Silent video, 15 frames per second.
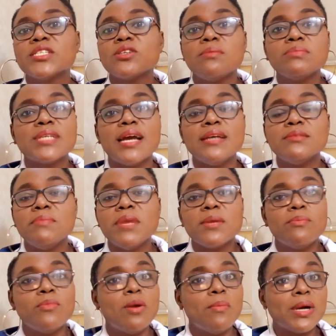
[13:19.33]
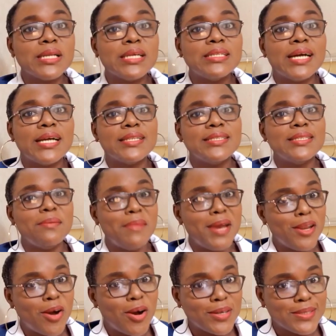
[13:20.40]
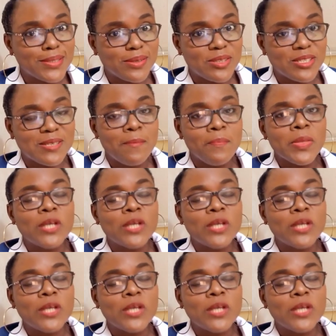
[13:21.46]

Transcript: sometimes make more money than the main hustles.